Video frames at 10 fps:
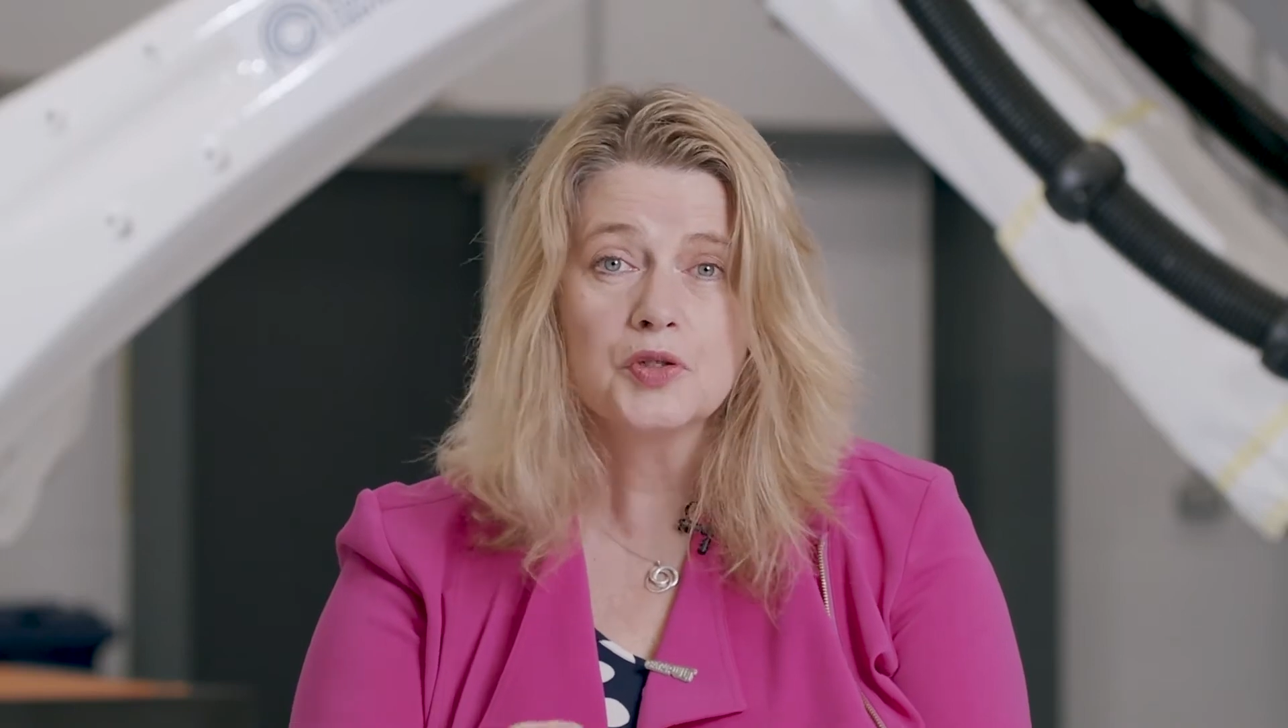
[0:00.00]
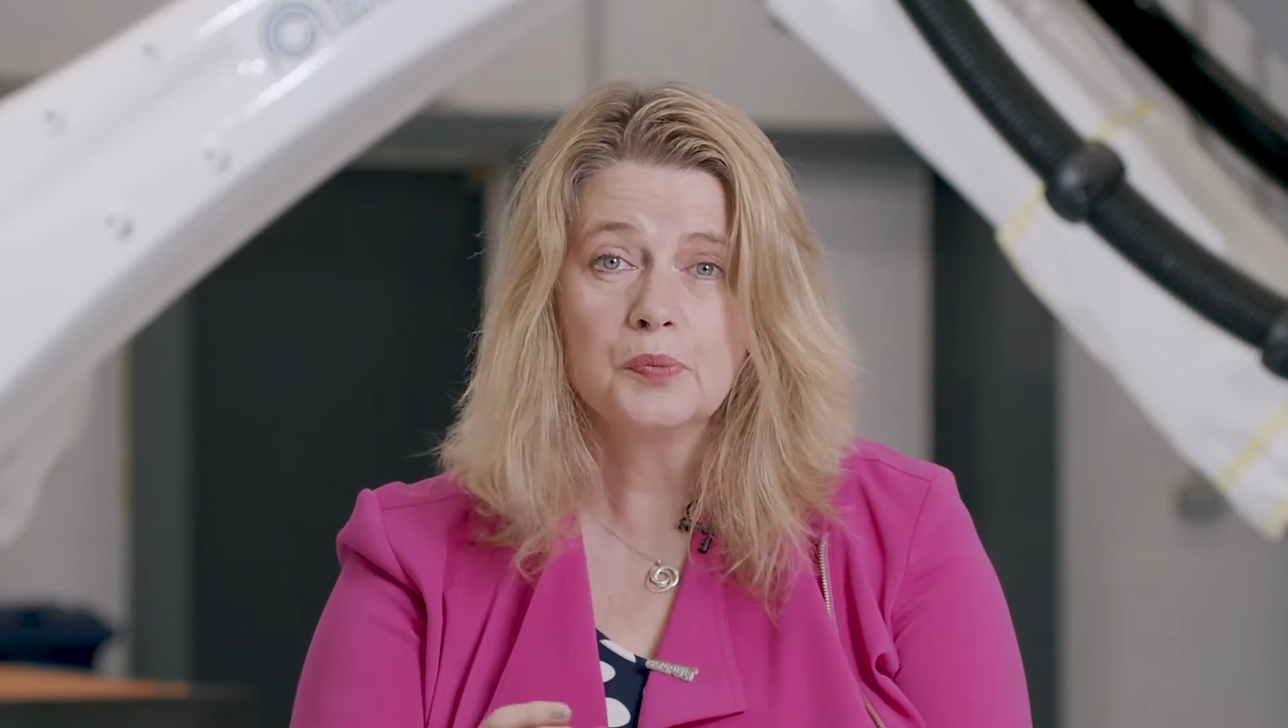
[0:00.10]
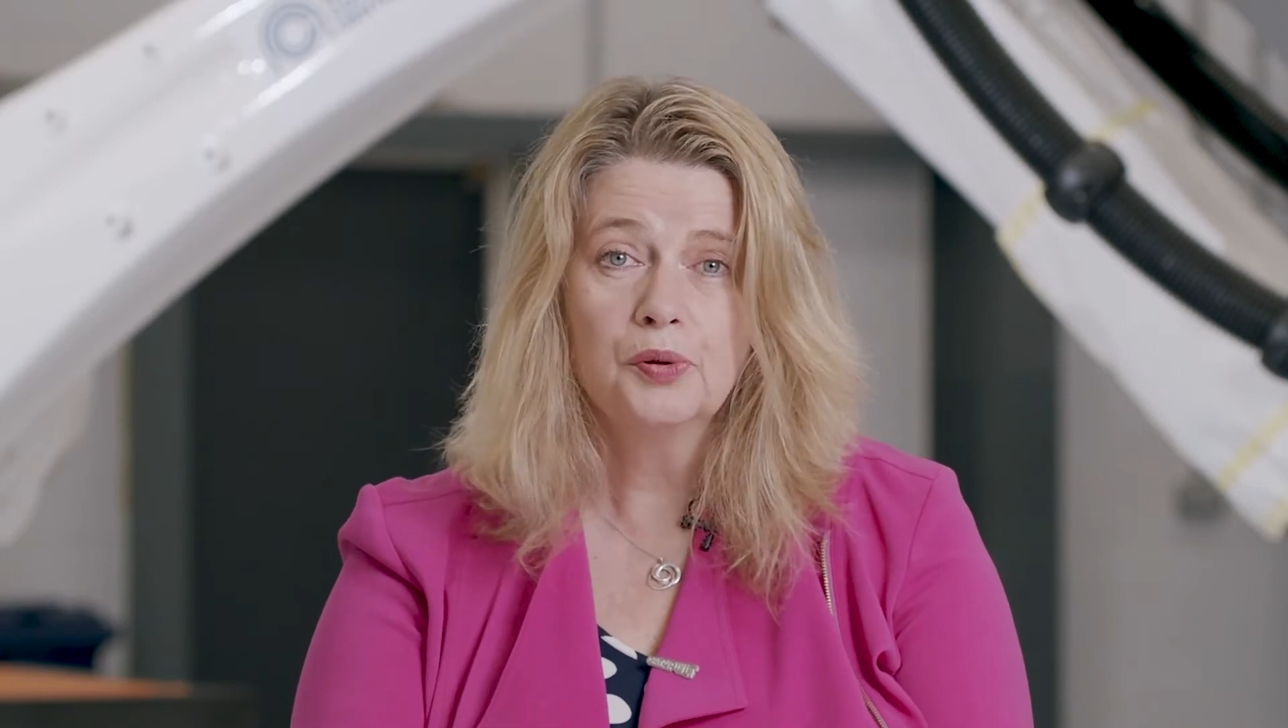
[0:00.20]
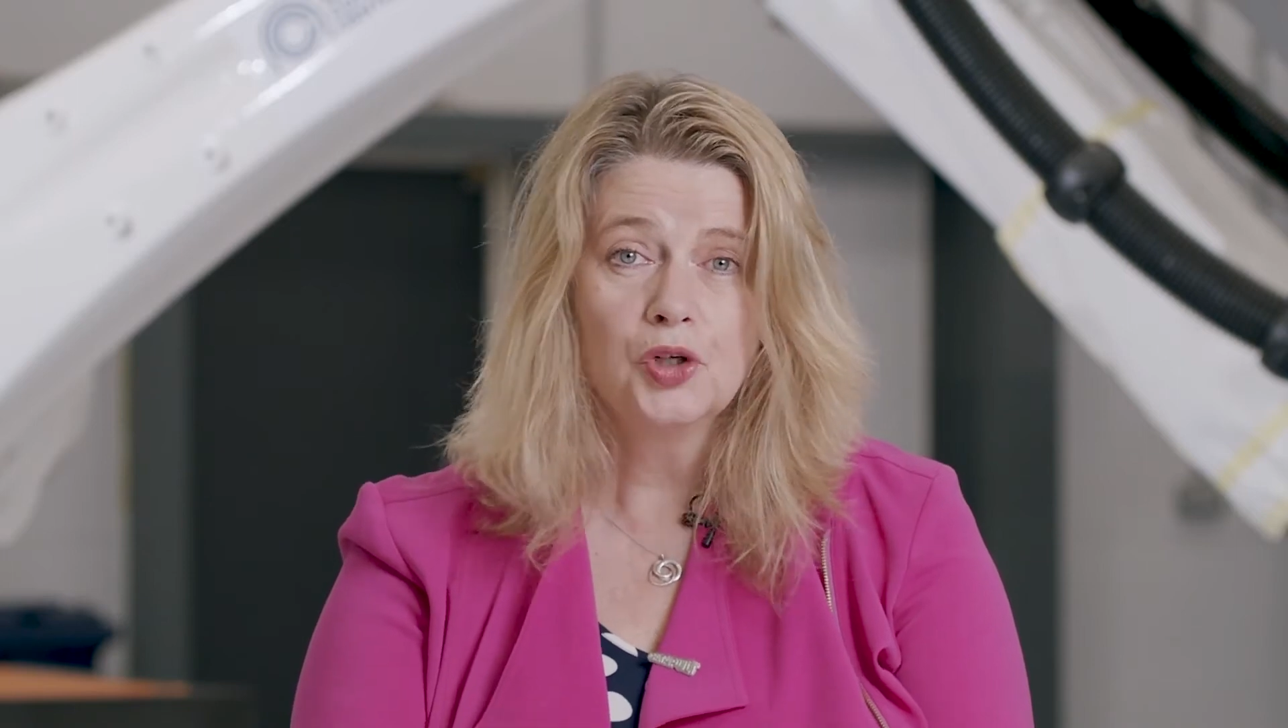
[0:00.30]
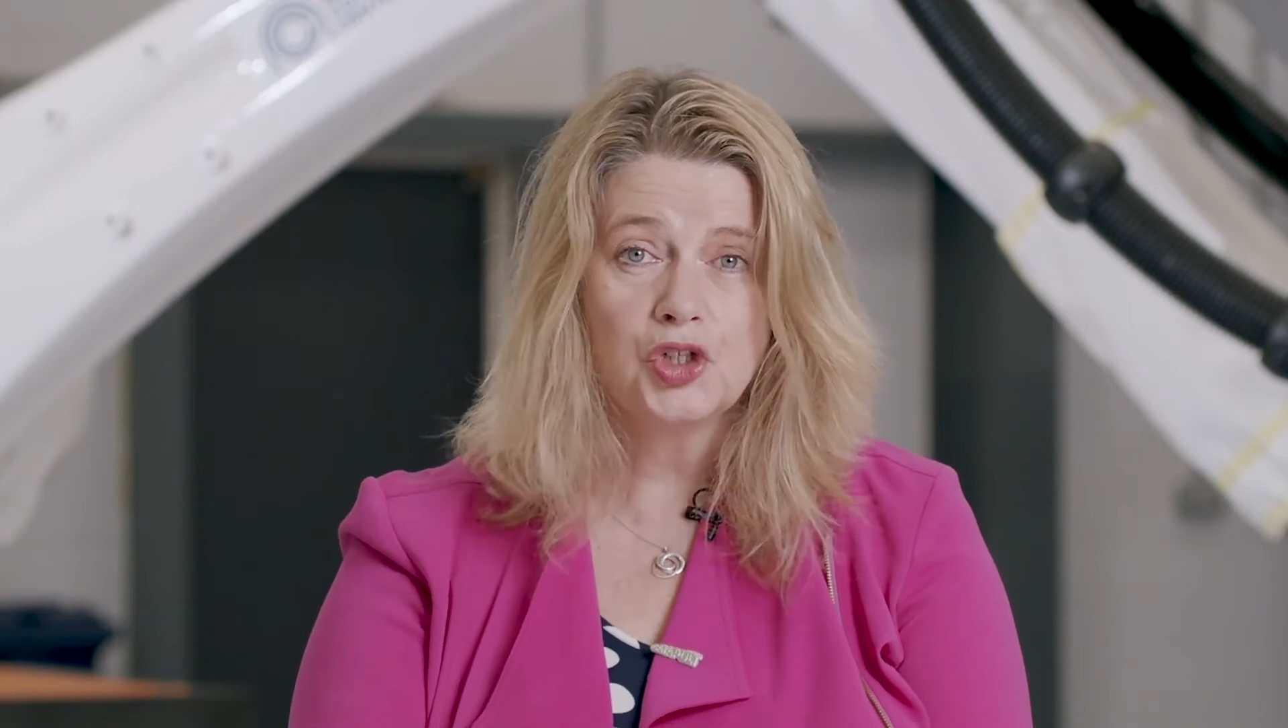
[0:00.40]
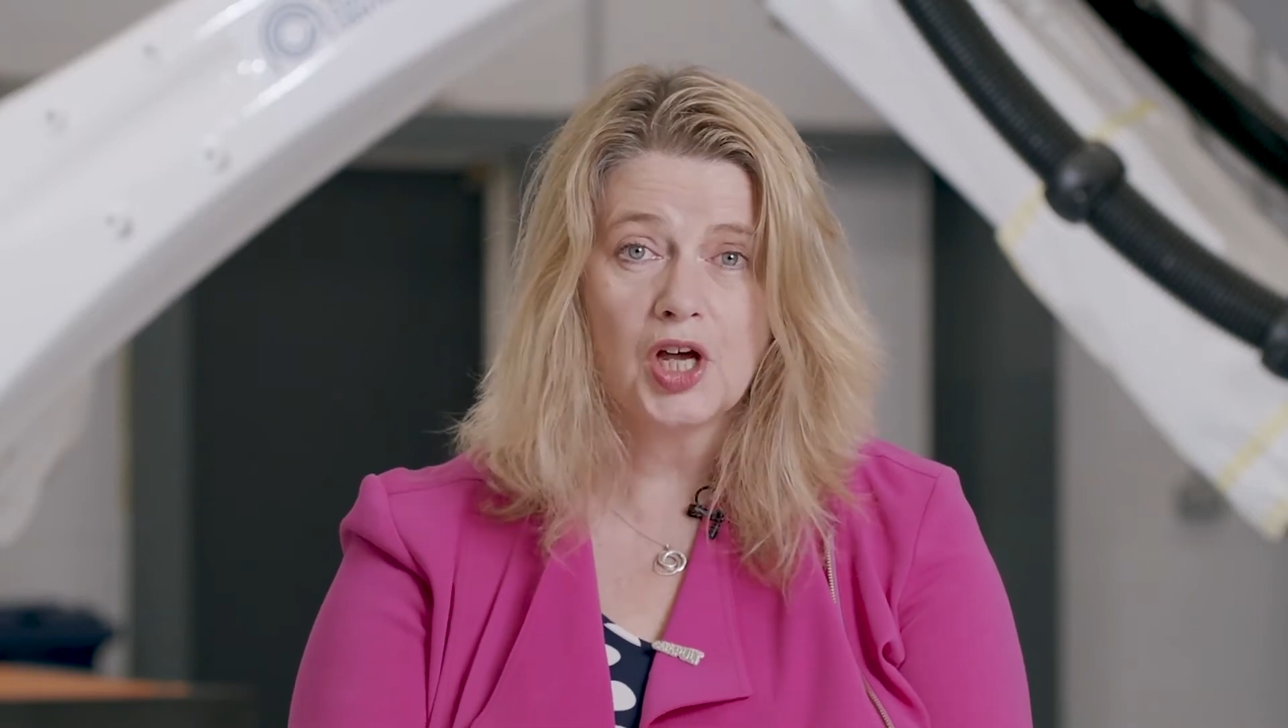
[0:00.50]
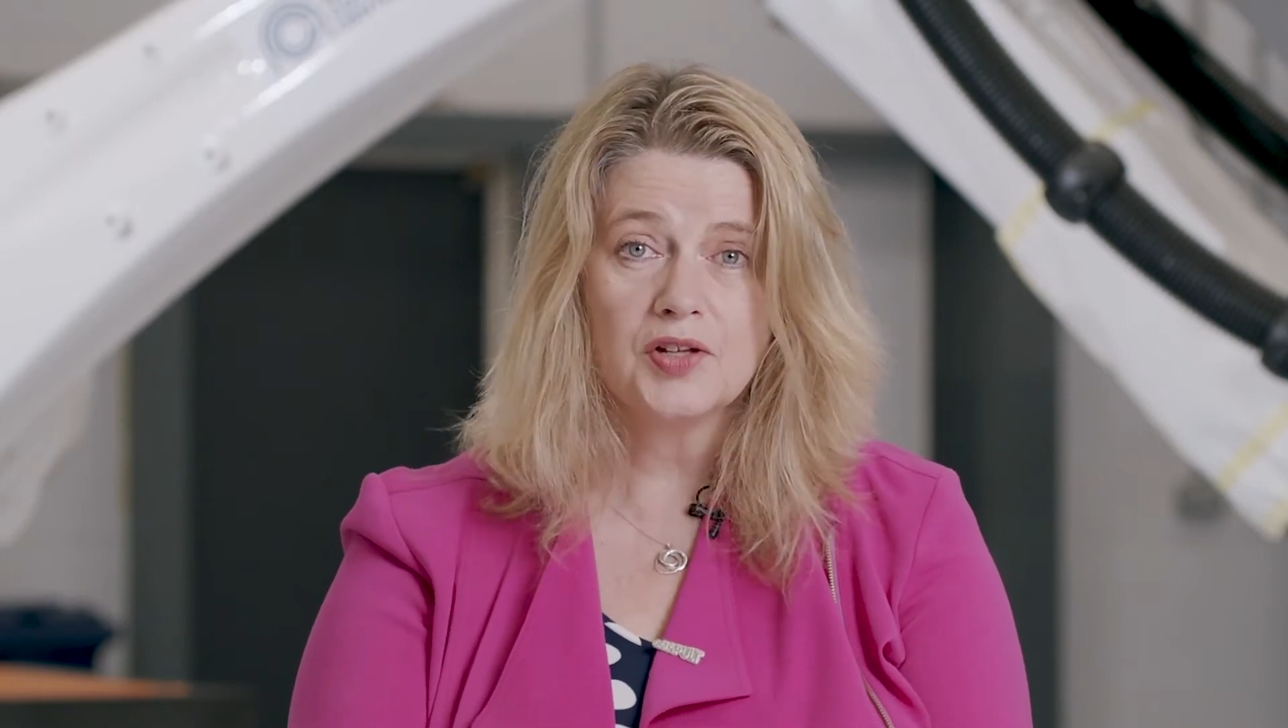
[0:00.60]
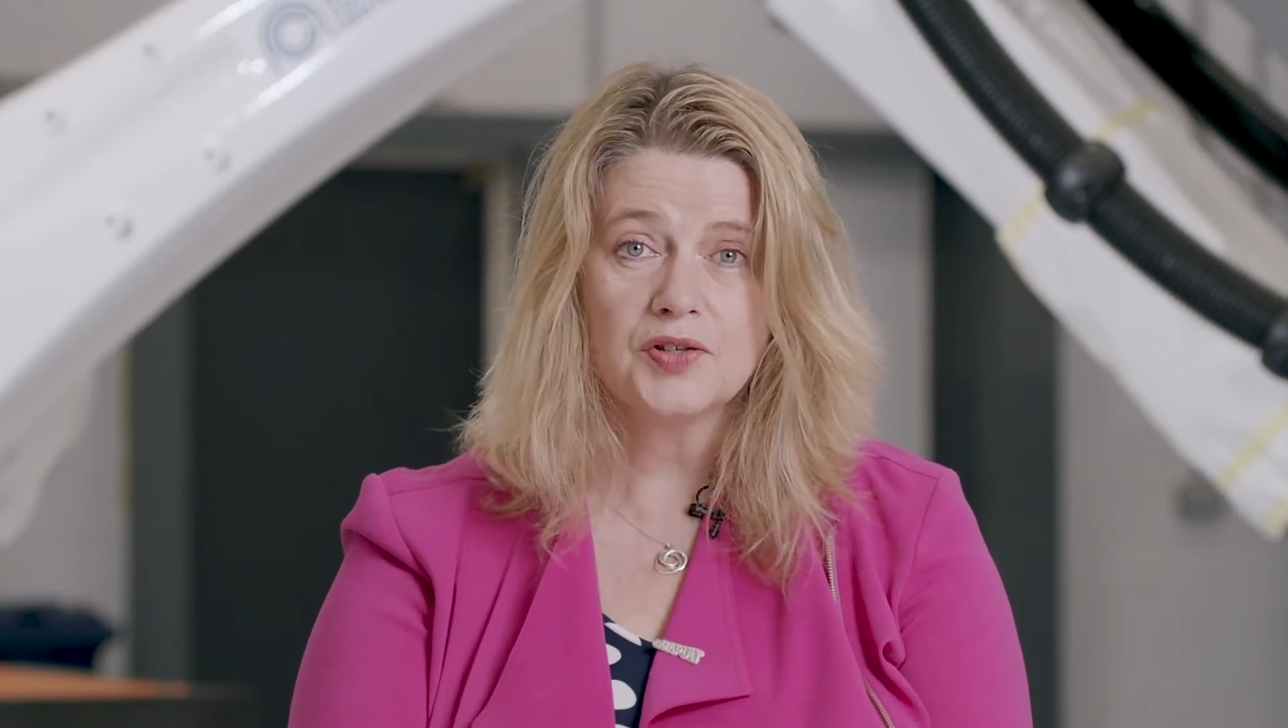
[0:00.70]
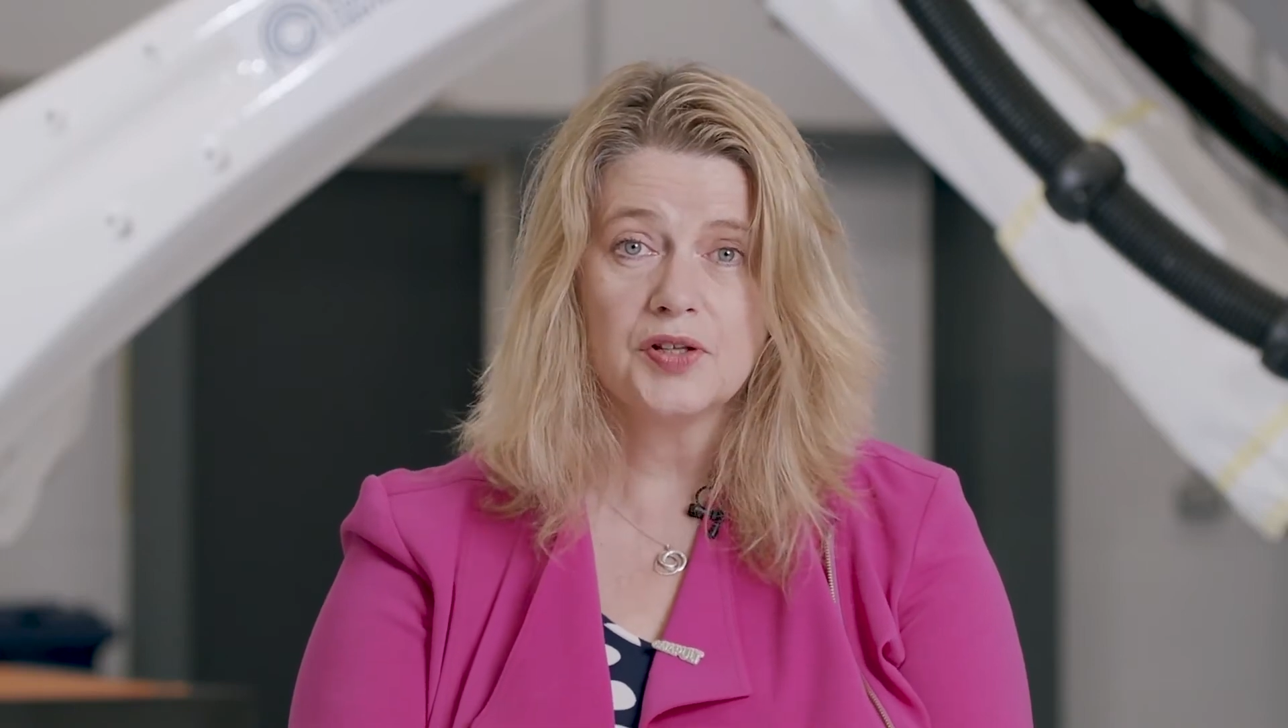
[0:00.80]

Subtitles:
the projects,